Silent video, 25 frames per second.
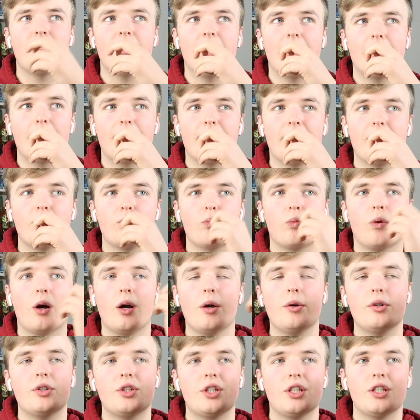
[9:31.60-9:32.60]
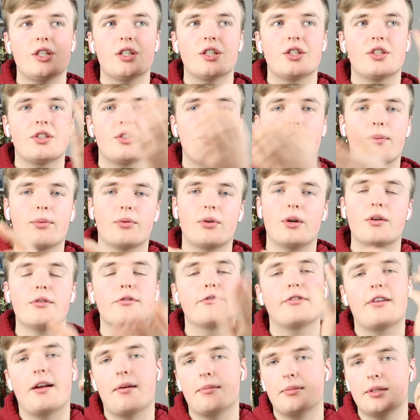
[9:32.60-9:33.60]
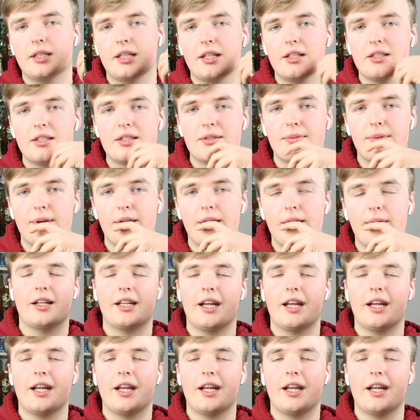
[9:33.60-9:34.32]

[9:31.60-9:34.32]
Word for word: Penelope, why would she just dob her own family into it?